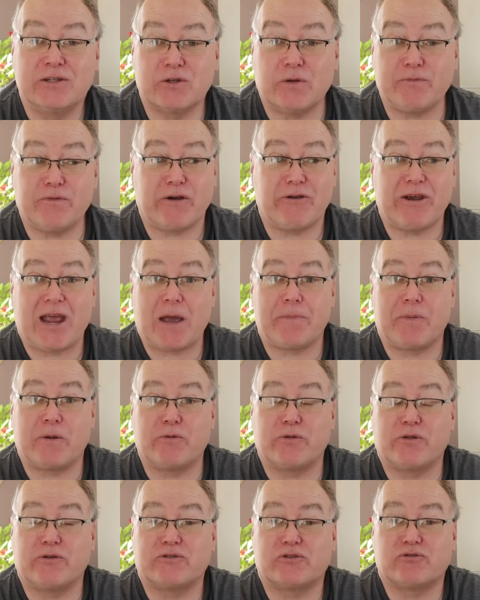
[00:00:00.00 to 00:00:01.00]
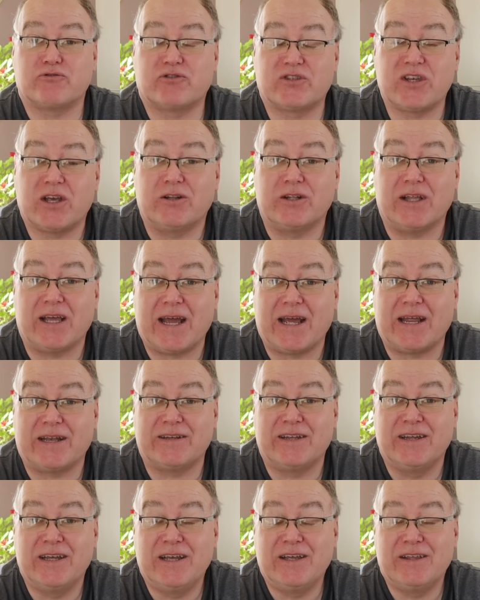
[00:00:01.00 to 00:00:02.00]
So I'm very happy with this result,
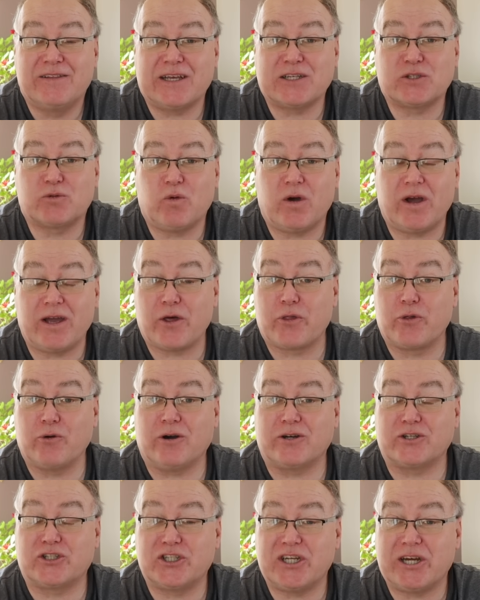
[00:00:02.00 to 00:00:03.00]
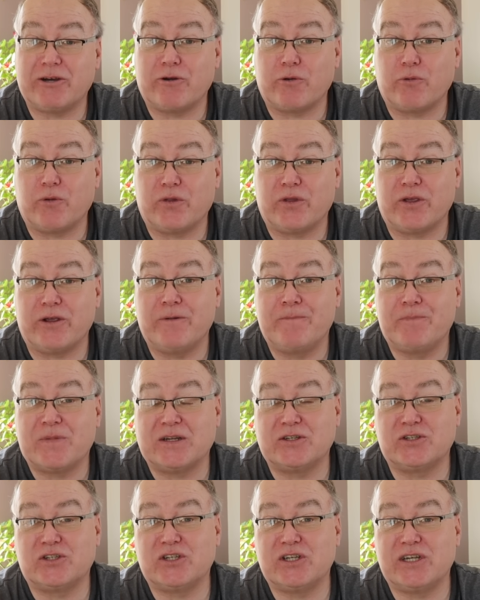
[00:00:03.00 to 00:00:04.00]
and that's why I thought I'd share it with you
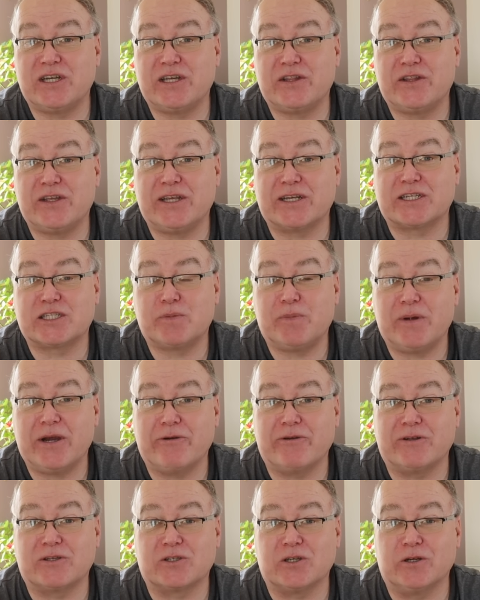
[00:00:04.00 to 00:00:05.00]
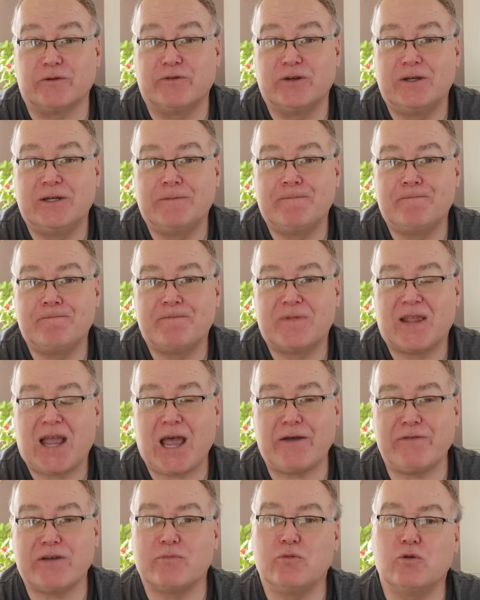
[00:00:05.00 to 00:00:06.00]
and share the experience of
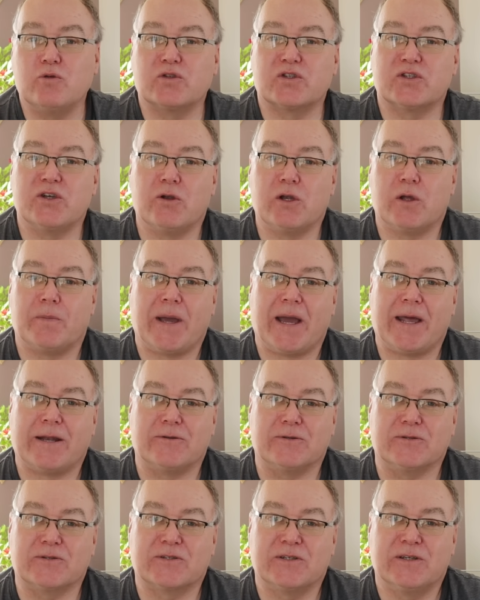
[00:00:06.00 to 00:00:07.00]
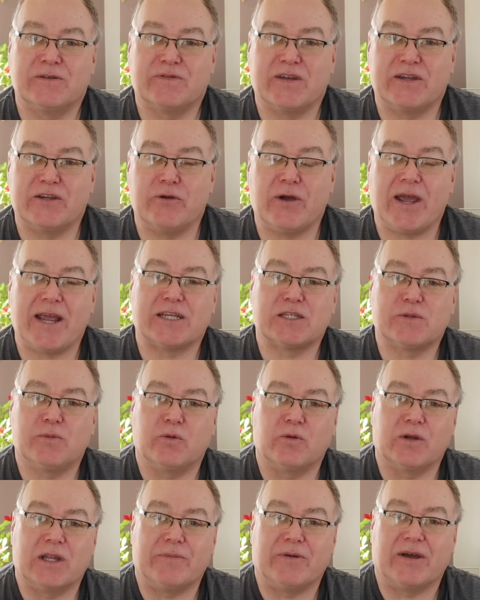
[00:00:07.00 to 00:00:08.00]
having more solar panels than your
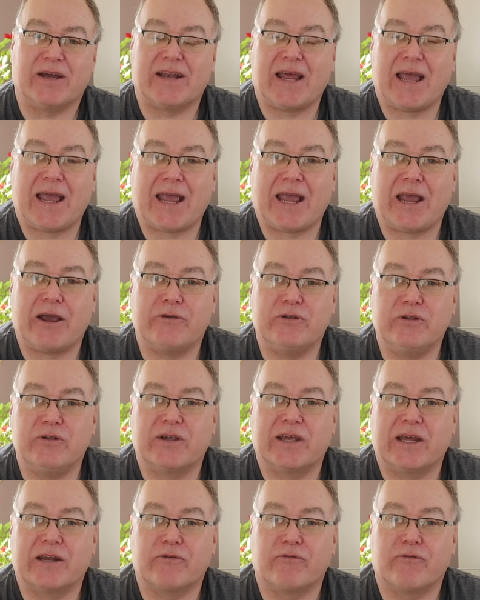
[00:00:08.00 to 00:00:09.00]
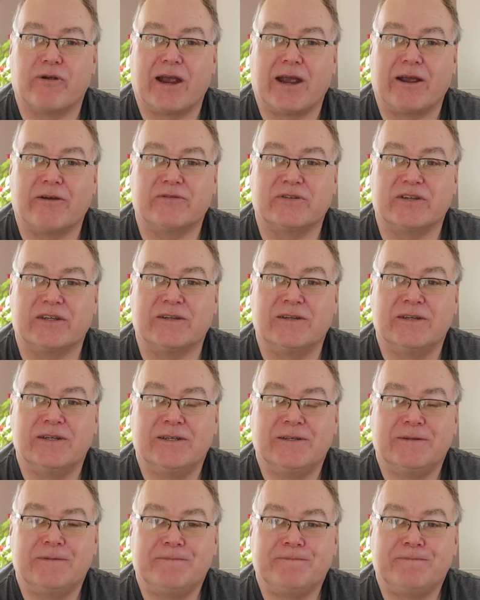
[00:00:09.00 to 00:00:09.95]
export limit and how you get around it.